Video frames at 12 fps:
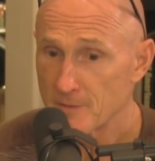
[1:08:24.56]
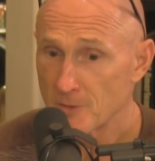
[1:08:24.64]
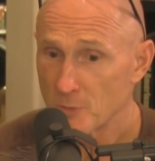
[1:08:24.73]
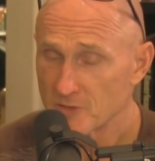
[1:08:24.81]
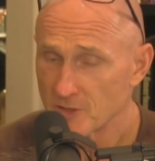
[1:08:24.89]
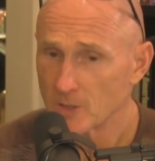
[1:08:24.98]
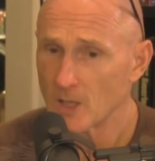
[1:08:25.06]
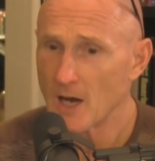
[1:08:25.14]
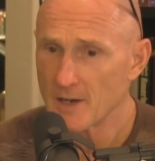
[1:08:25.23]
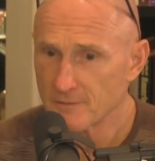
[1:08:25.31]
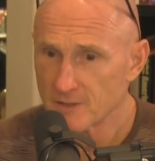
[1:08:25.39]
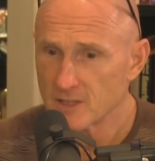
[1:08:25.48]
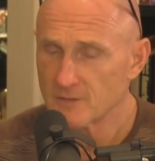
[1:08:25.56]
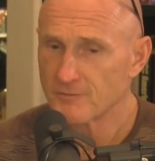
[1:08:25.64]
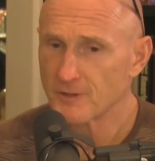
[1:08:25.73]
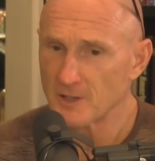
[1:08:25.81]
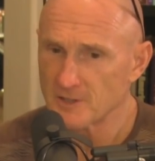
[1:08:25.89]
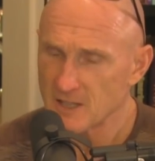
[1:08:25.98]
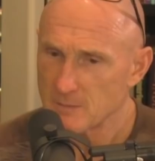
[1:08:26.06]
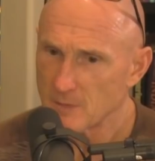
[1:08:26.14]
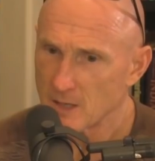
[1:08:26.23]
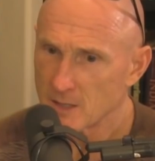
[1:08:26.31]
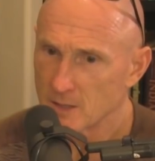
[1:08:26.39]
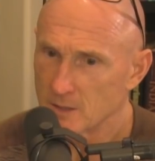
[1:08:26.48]
there was a lot of confronting
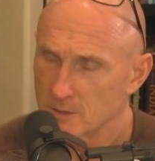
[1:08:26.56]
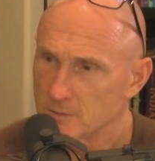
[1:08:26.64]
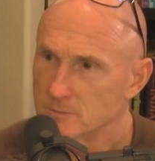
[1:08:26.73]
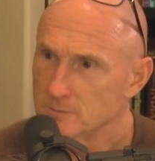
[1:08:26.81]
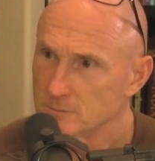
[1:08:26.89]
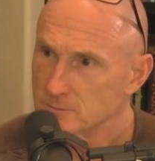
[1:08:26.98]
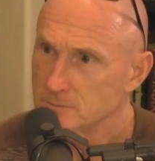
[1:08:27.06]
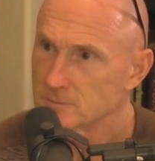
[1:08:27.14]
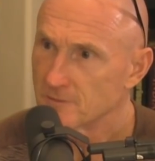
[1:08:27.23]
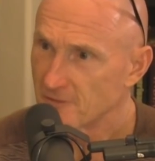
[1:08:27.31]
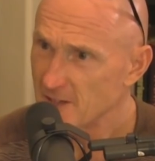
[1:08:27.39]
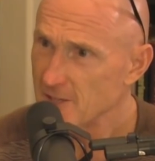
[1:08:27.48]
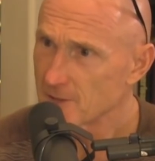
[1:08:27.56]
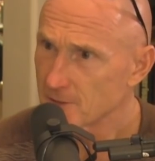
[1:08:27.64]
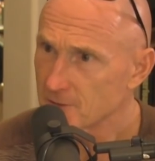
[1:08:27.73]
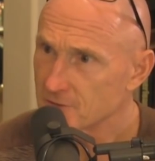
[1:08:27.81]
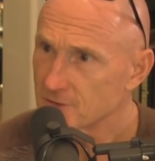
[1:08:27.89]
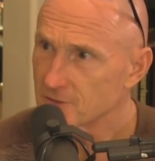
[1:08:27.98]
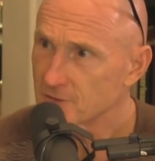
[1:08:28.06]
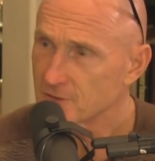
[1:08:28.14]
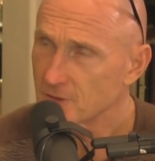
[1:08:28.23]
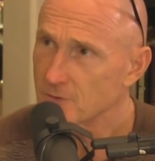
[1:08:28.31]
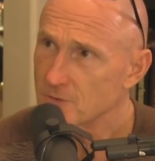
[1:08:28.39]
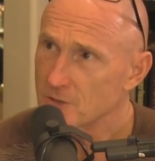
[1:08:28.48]
my own fears.
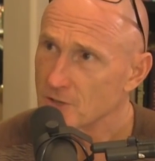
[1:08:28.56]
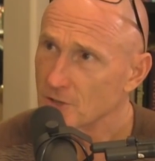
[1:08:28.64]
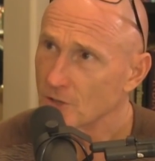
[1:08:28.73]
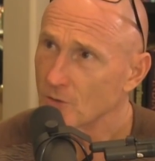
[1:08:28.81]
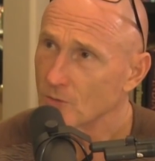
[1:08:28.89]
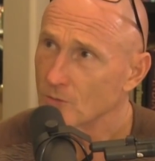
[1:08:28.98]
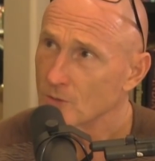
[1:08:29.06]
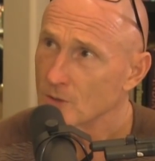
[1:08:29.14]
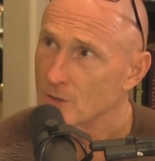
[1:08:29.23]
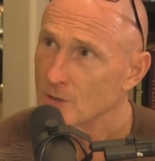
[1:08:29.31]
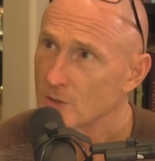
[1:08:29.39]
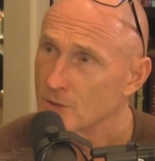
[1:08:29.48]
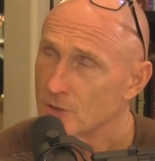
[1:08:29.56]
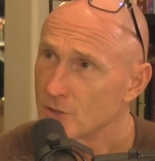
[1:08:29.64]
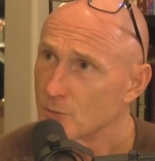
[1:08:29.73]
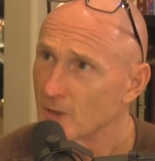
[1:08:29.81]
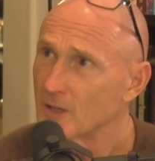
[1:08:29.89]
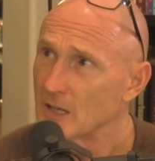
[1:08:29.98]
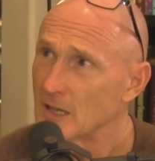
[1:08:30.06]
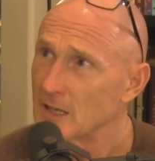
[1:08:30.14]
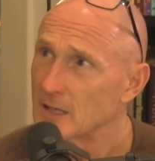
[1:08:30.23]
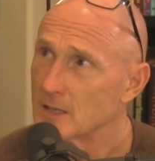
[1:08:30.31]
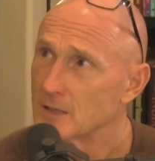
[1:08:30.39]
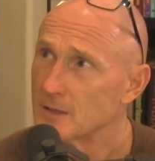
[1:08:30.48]
So, you know, you really
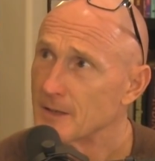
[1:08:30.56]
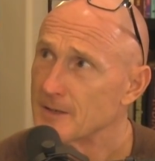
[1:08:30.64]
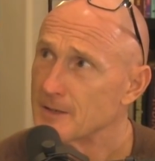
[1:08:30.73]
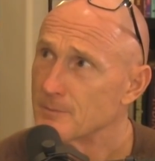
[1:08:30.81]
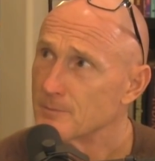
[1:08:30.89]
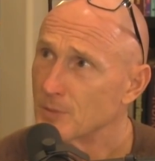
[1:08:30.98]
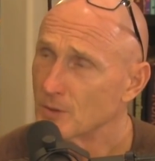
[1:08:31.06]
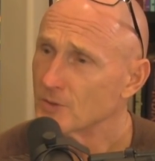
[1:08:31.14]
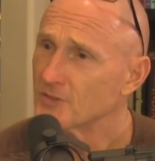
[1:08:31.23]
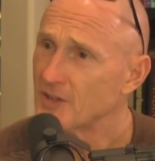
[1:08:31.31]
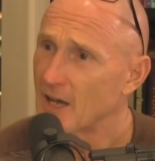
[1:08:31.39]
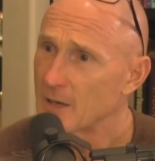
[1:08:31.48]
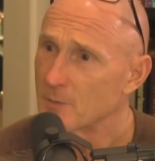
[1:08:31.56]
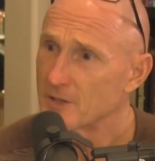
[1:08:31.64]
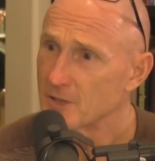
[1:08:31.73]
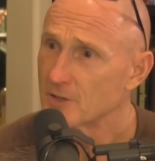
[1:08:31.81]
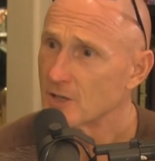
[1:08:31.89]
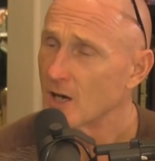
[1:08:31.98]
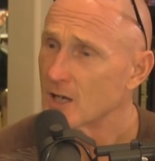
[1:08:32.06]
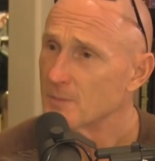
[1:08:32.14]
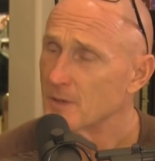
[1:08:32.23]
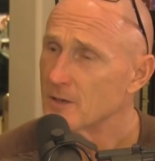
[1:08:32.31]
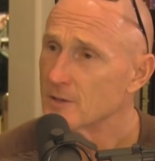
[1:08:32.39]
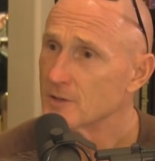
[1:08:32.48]
hit the bullseye when you talk
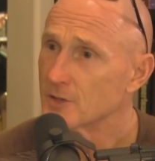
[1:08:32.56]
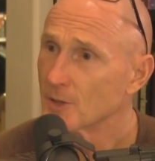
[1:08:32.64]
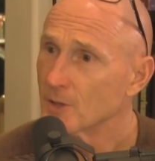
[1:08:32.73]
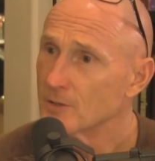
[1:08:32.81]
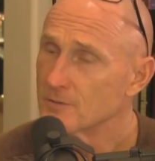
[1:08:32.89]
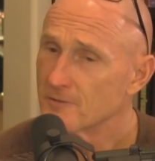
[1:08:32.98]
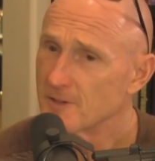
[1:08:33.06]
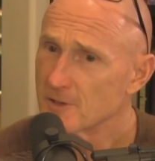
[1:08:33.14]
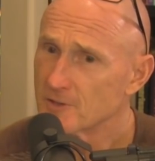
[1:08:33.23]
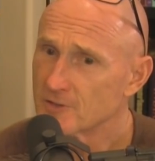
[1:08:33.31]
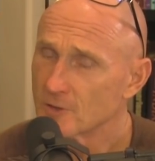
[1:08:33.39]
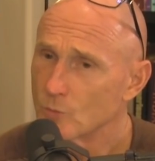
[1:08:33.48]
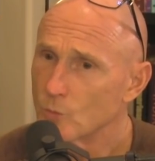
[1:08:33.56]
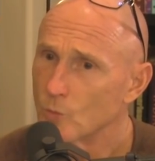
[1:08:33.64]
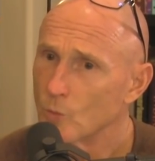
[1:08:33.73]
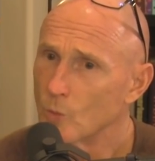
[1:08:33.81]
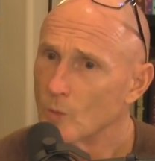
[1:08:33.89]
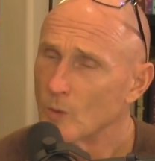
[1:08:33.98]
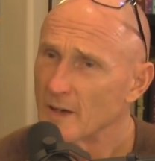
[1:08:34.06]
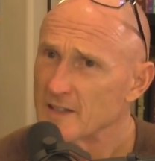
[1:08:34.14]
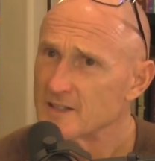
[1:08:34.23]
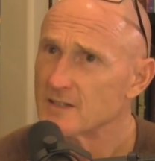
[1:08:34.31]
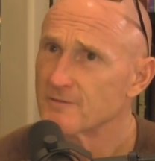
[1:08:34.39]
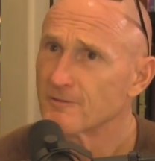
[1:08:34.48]
about your own fears. So, what
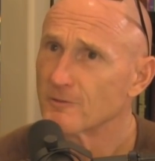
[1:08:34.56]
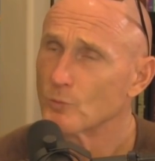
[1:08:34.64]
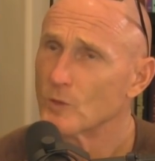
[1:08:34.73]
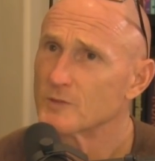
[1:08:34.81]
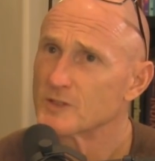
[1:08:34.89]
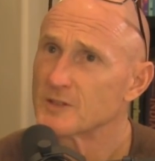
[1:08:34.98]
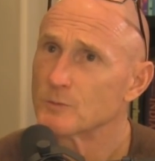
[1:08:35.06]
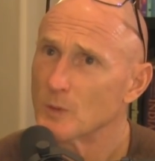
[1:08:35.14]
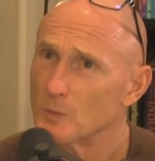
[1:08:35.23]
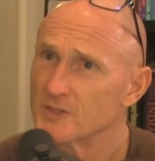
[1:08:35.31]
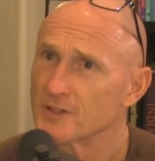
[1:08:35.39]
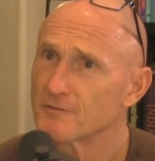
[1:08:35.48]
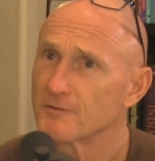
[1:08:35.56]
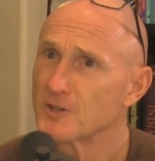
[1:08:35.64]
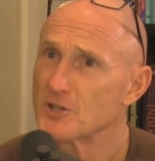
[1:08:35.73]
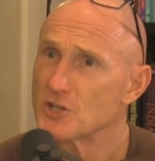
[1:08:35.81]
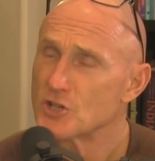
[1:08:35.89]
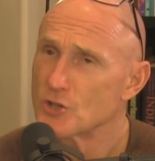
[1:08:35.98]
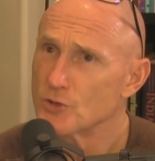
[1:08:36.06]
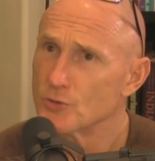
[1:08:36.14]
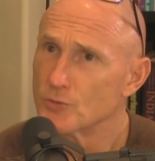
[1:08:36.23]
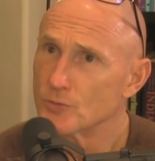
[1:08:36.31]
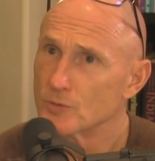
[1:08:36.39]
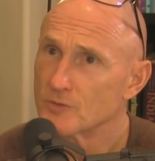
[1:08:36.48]
is it? What was it, what was it for
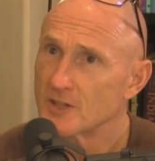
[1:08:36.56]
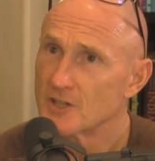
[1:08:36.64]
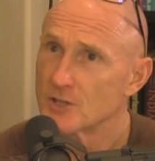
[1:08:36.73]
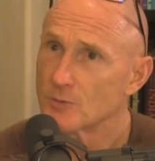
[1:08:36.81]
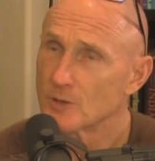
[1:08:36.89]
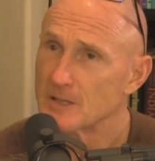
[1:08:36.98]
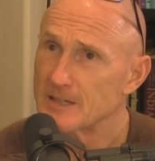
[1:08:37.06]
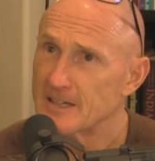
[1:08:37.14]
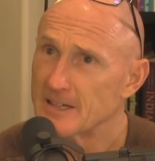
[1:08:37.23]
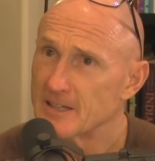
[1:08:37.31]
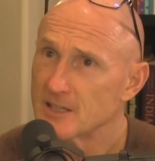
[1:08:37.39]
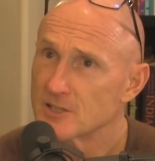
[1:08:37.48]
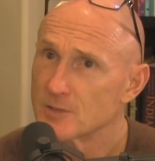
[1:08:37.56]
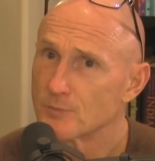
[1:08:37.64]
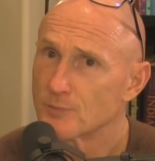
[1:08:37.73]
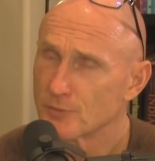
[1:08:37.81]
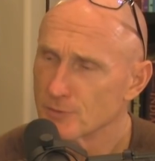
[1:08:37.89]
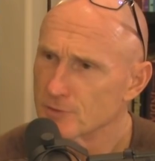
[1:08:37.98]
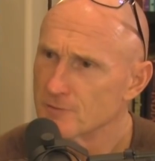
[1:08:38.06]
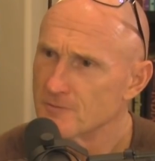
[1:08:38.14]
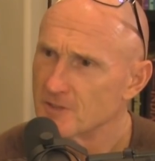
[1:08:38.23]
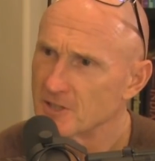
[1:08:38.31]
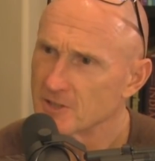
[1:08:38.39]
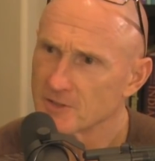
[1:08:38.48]
you that you were needing to
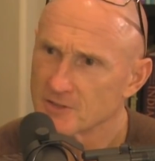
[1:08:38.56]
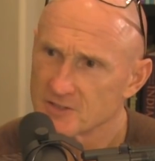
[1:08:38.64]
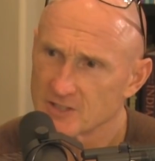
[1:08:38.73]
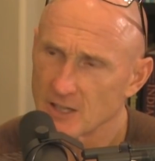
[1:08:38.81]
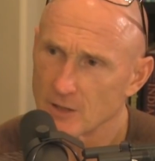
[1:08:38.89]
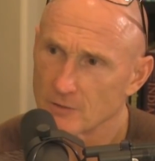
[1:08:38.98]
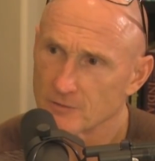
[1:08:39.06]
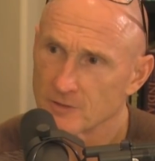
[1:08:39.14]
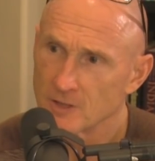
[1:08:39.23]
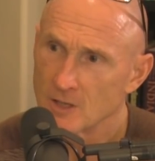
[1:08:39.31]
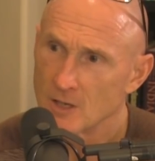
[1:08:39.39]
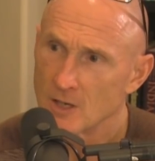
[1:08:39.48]
prove to yourself,